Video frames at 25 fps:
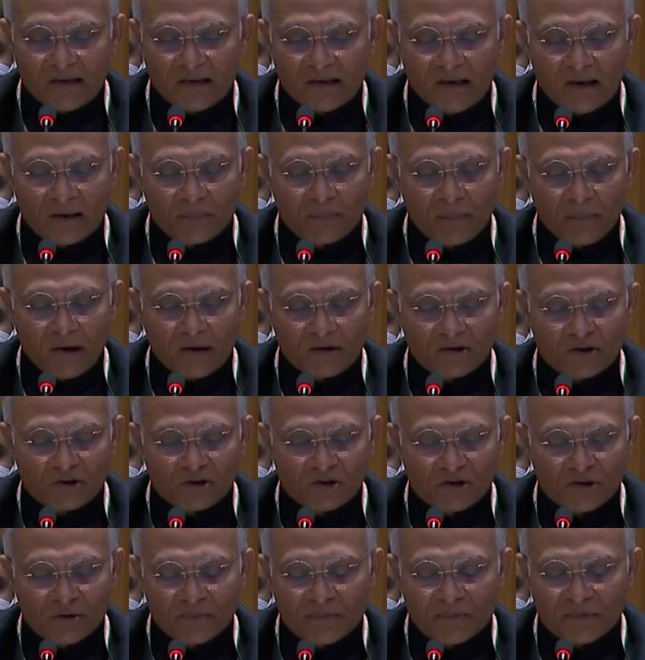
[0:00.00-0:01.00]
and
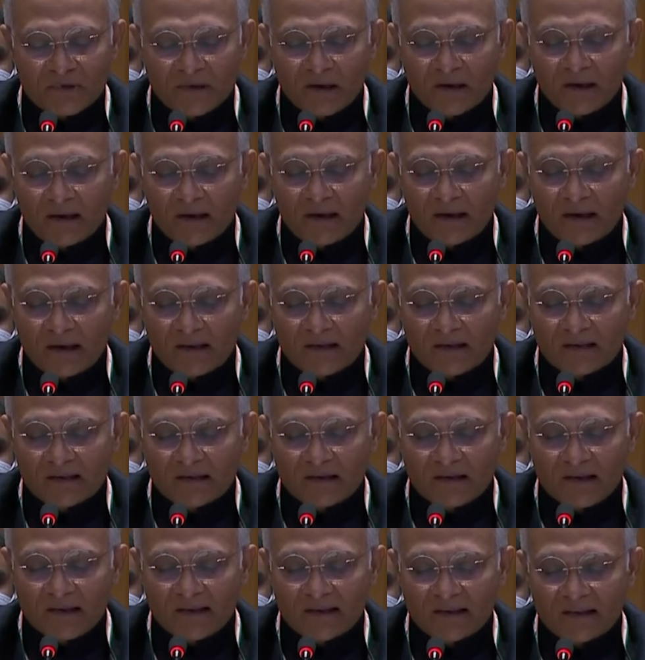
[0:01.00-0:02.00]
partnerships is an
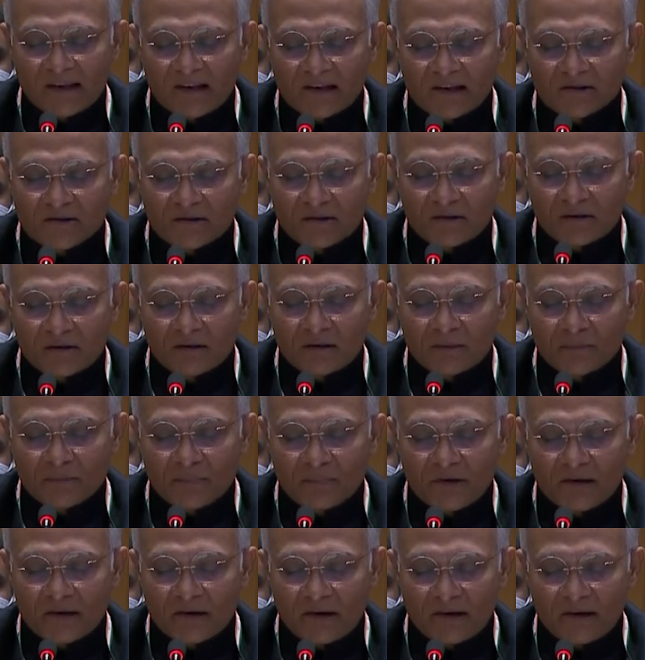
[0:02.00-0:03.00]
essential
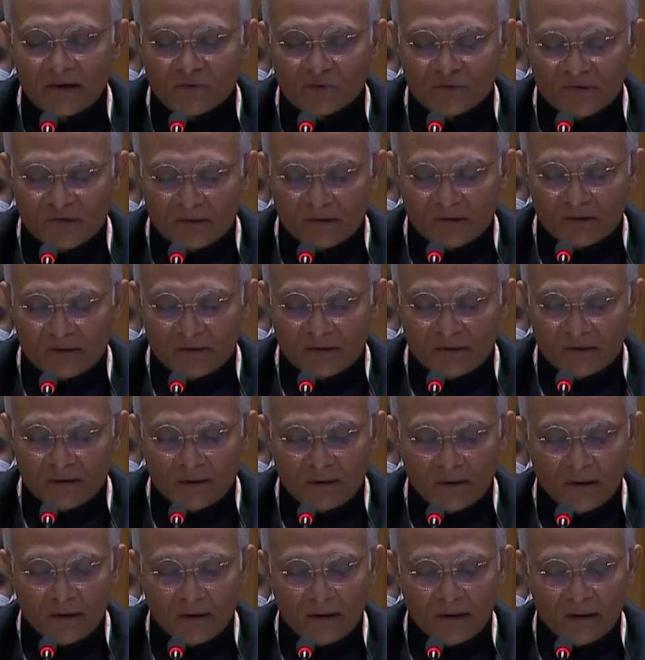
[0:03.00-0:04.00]
prerequisite.
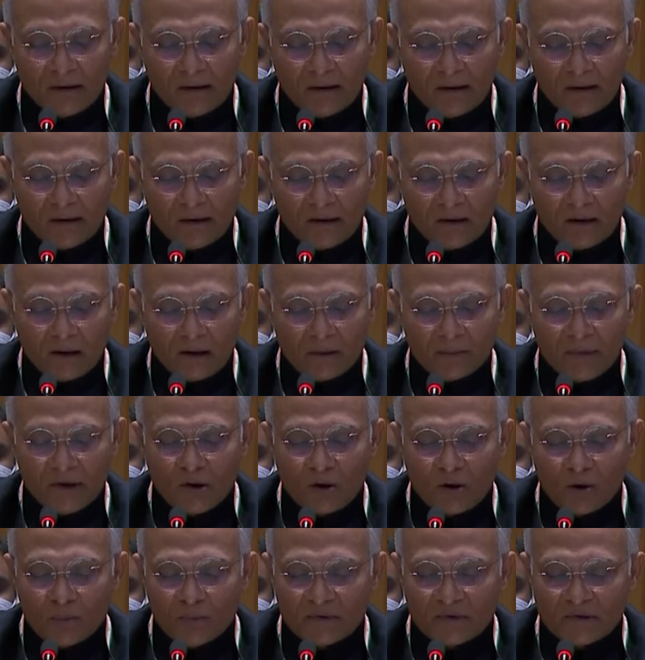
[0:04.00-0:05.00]
Economic
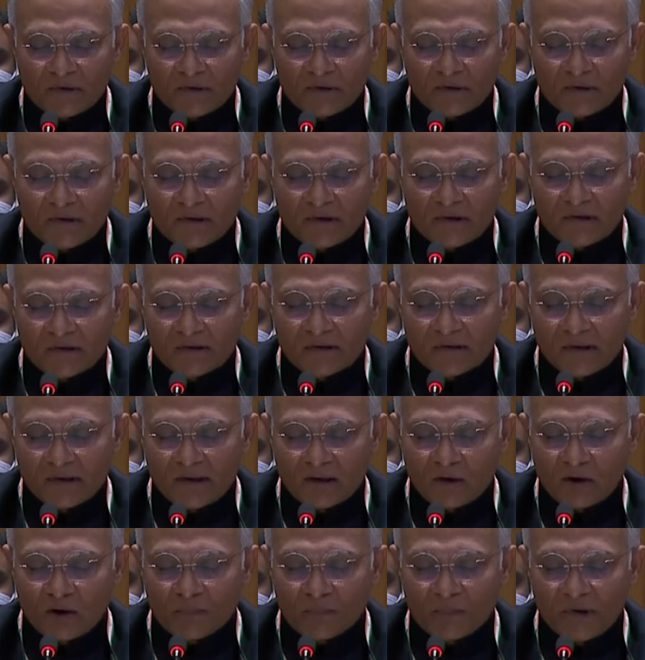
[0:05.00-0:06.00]
opportunities
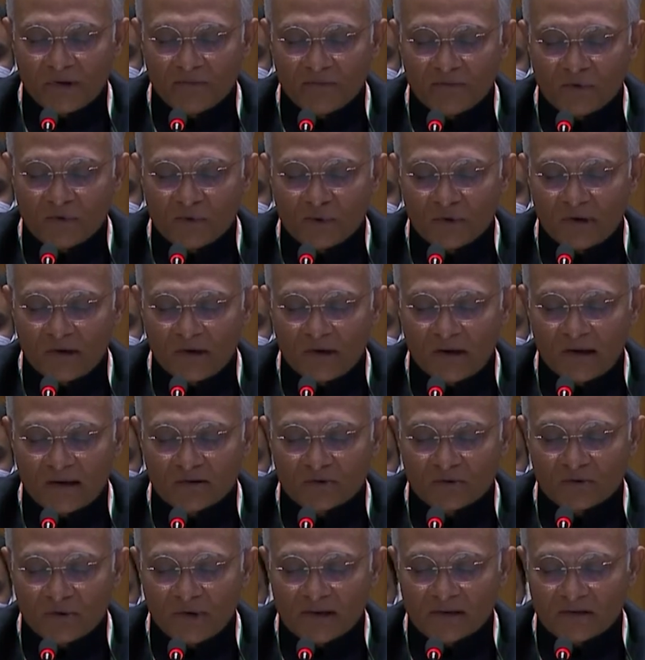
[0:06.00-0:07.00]
cannot be viewed in
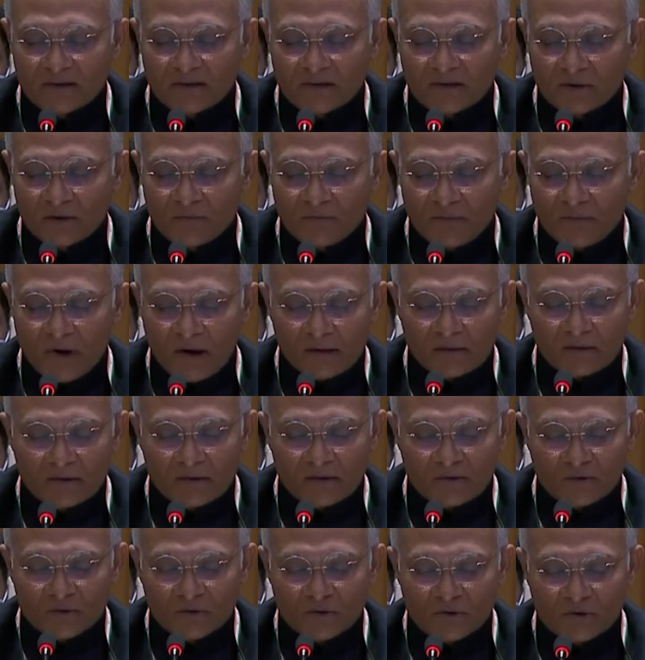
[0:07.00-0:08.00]
isolation of other
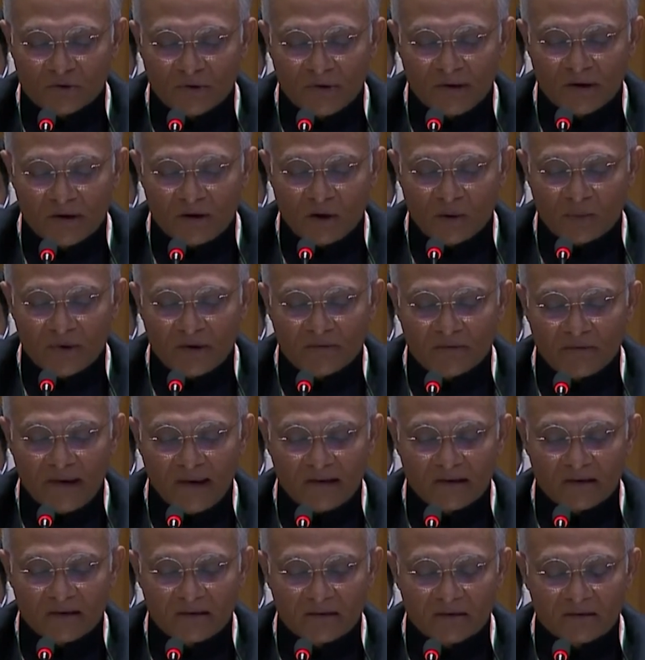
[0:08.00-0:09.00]
socioeconomic
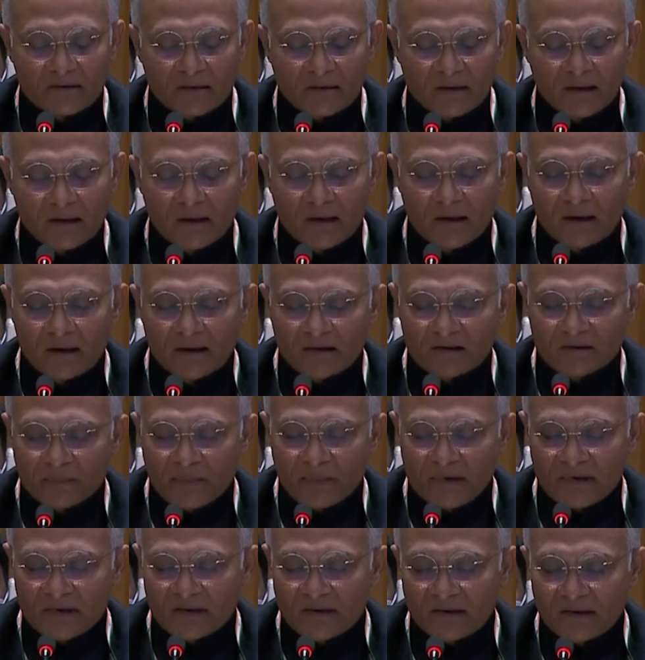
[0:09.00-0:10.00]
factors,
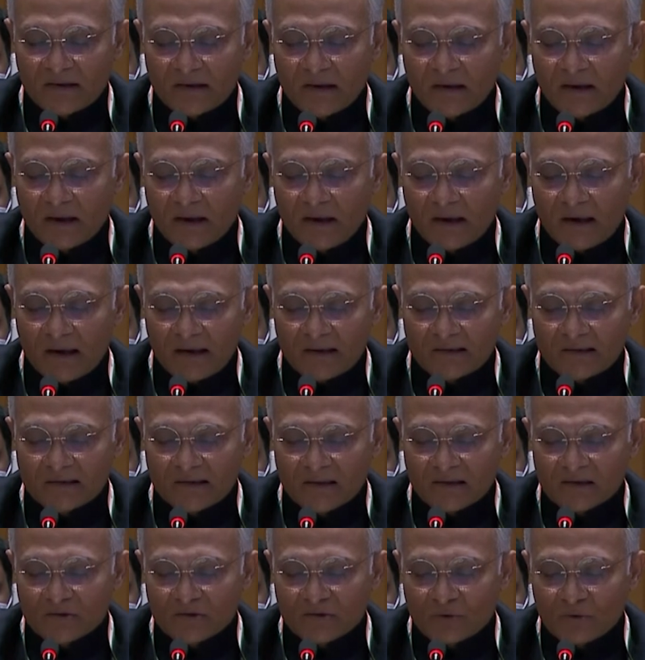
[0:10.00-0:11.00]
especially
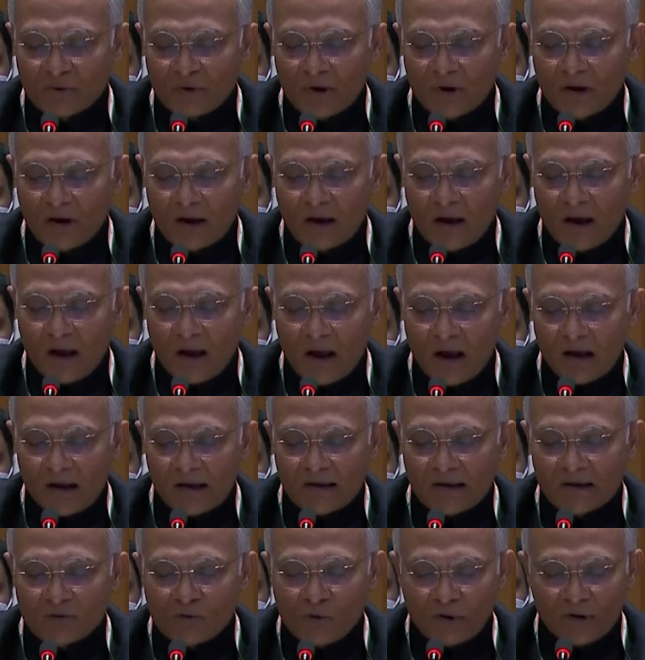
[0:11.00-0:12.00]
access to
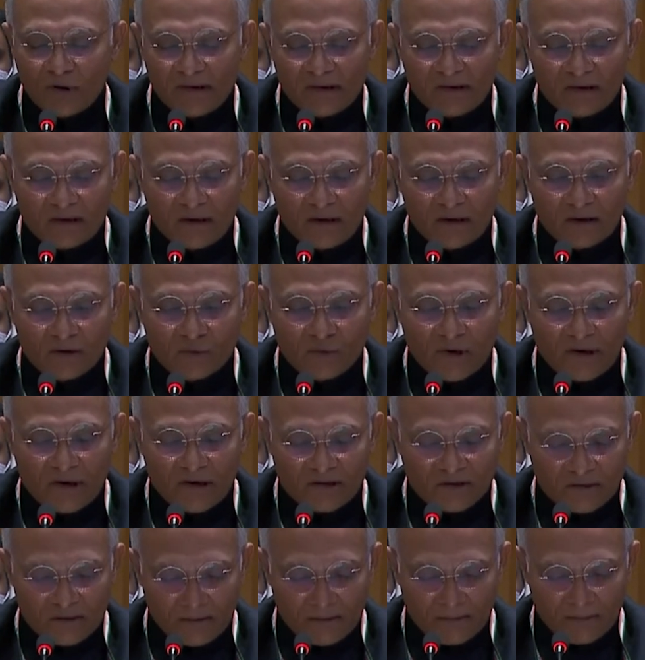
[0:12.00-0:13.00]
high-quality
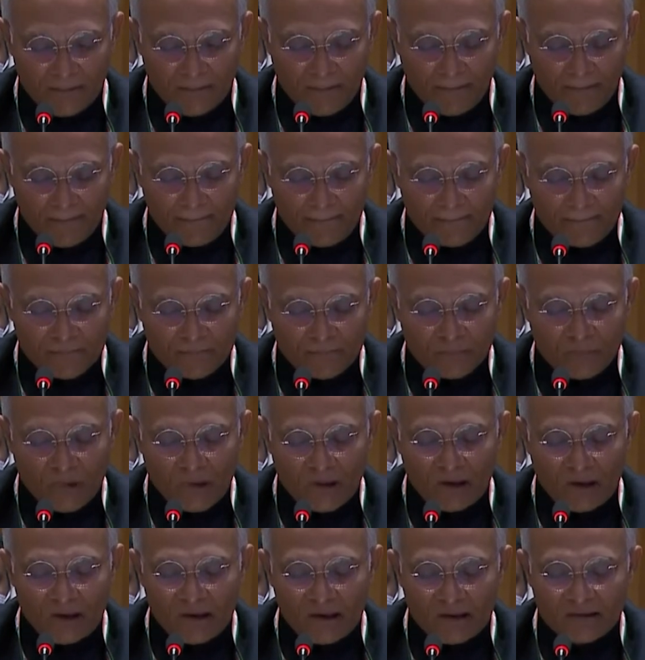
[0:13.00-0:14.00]
education.
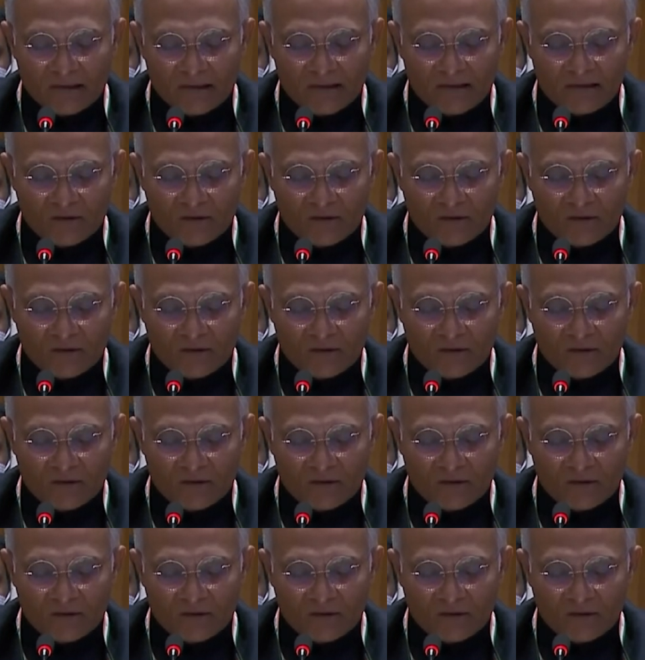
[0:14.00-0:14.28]
In this